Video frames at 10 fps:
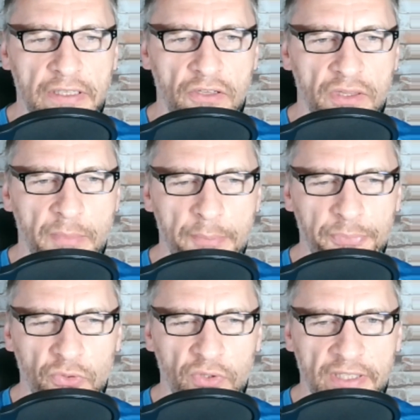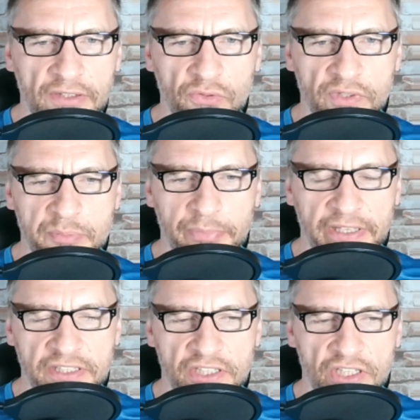the map, you get to this
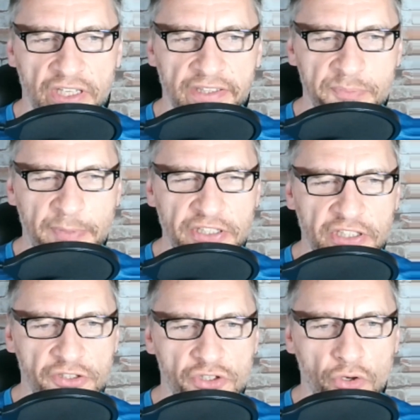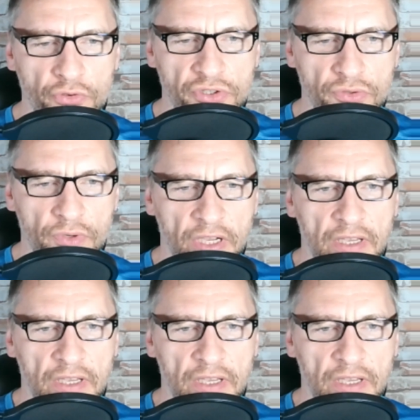place here, and this basically shows you